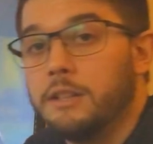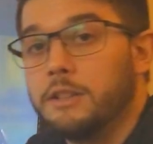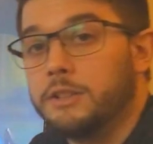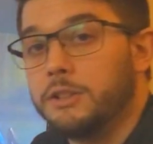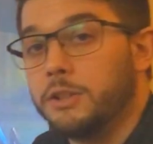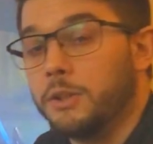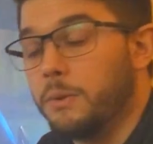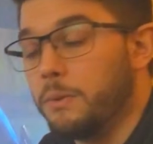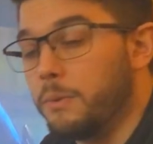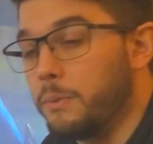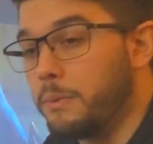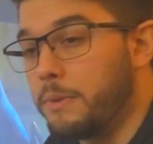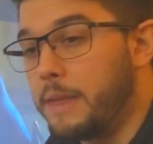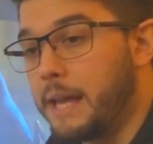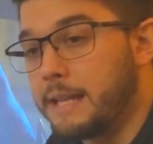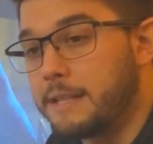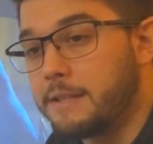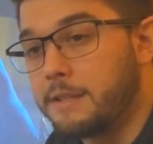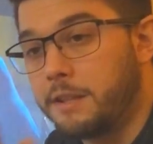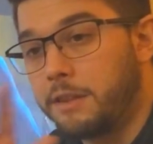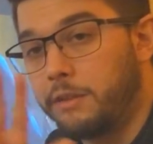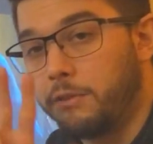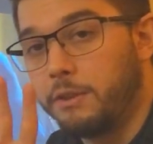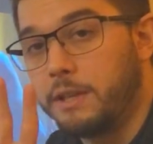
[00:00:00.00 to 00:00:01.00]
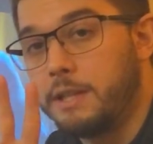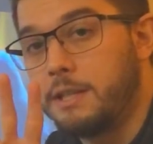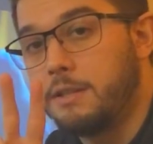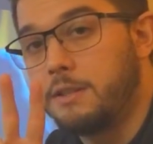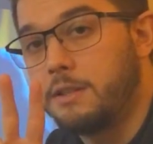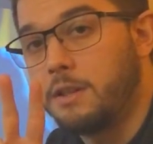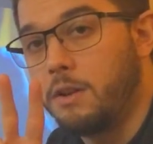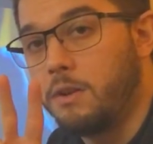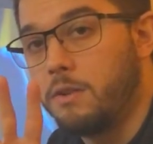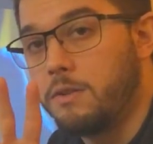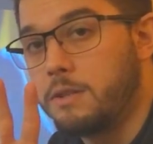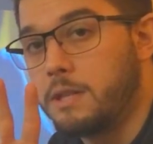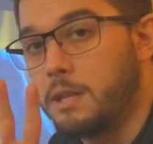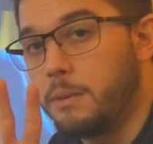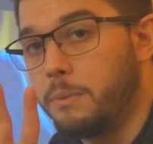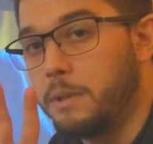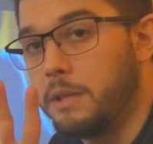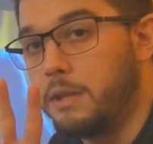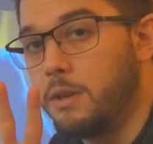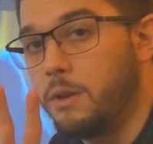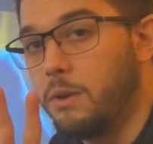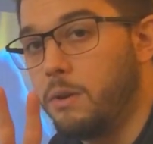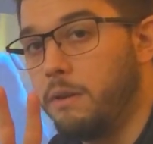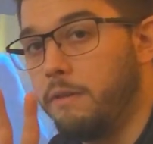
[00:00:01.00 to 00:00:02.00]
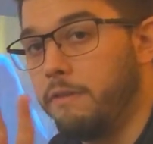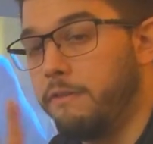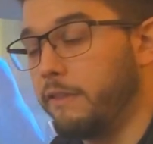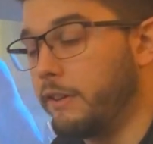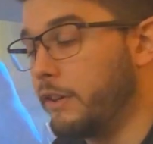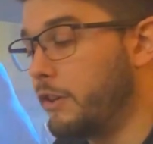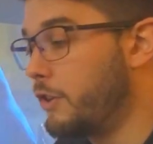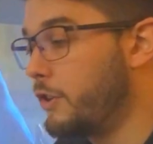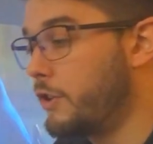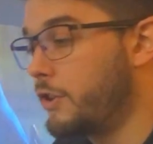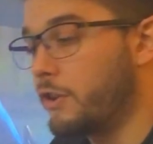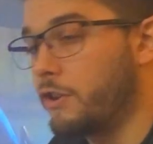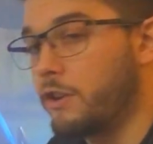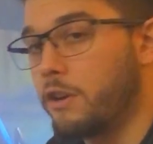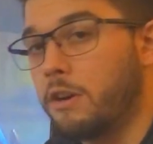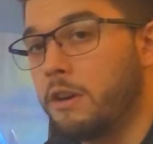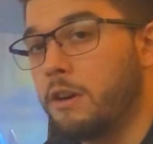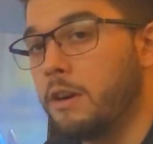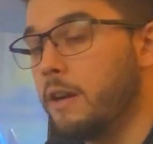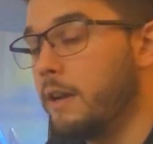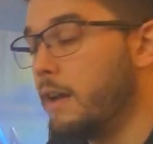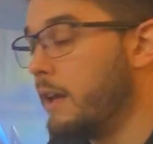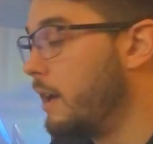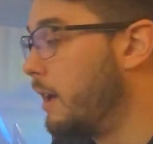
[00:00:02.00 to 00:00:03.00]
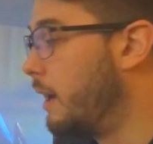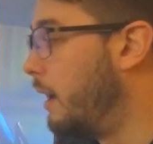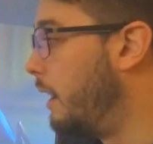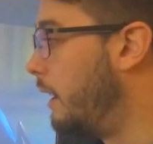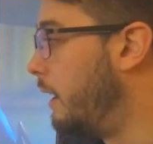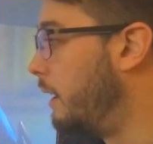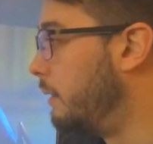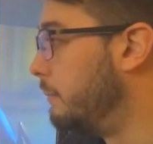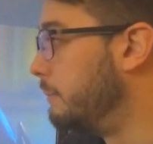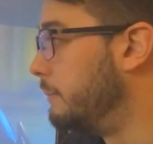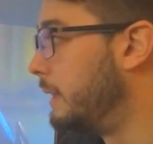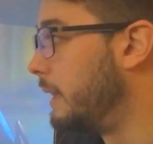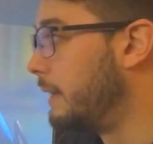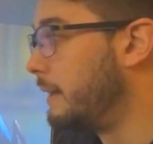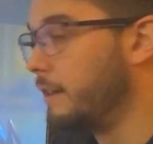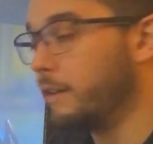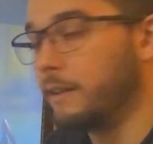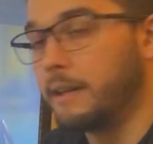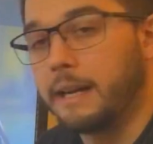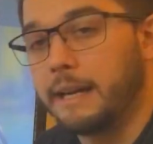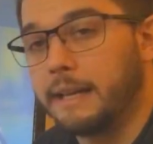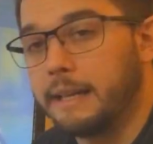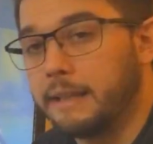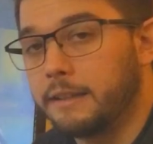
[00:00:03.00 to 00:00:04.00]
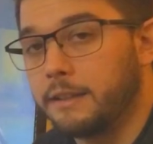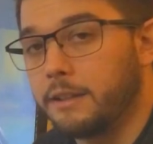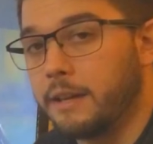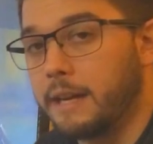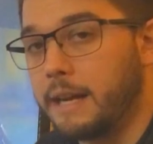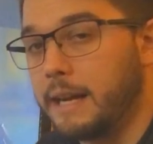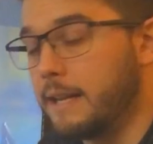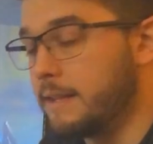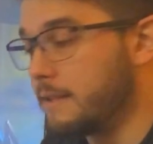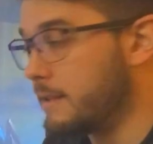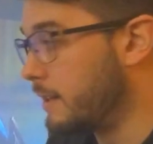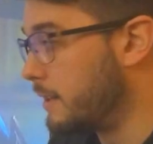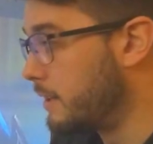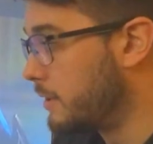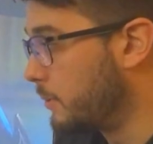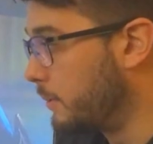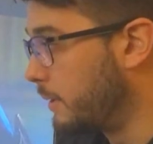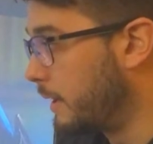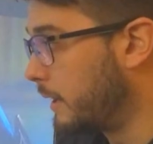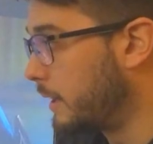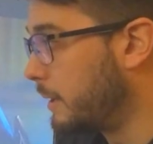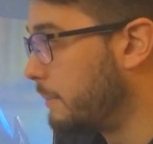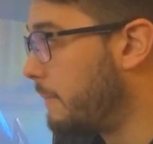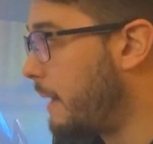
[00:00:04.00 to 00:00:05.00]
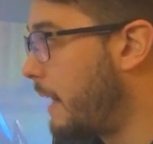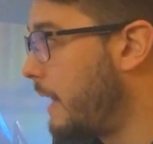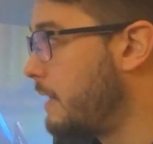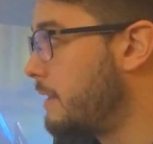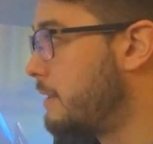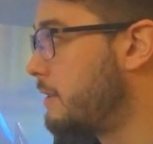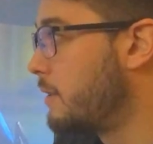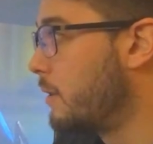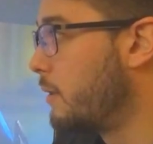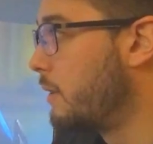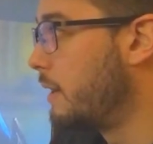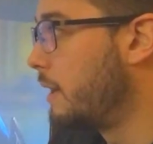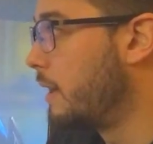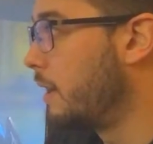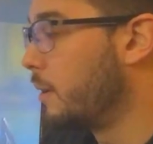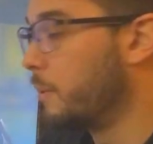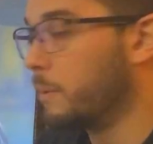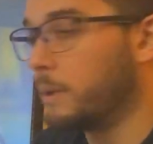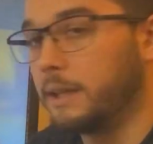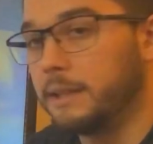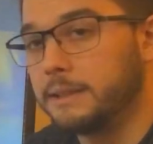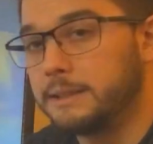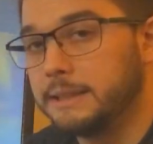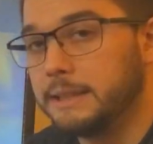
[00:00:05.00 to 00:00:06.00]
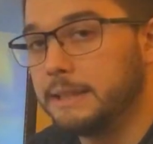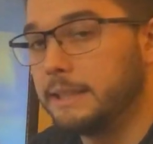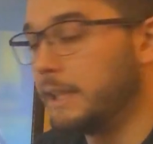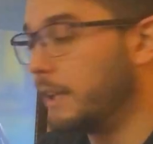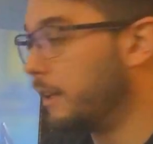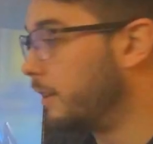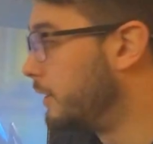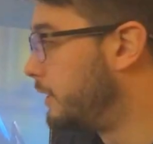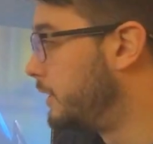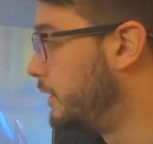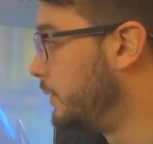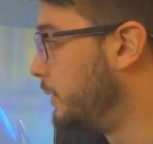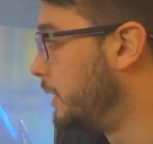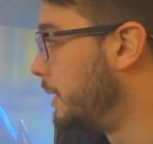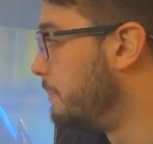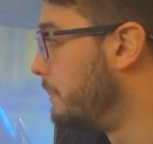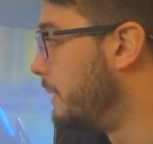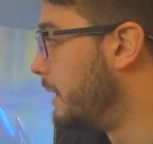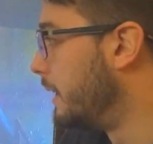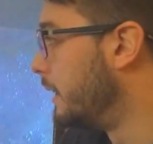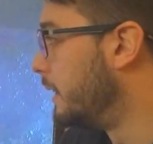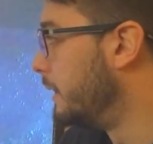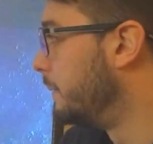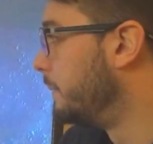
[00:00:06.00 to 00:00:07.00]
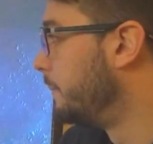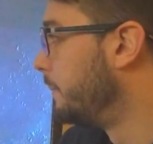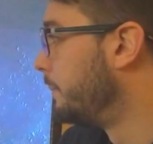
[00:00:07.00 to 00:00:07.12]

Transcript: So that's 3 stones that we know of for sure that they're going to get their hands on. So we got the Mind Stone there, and we're going to see the other 2 in a minute.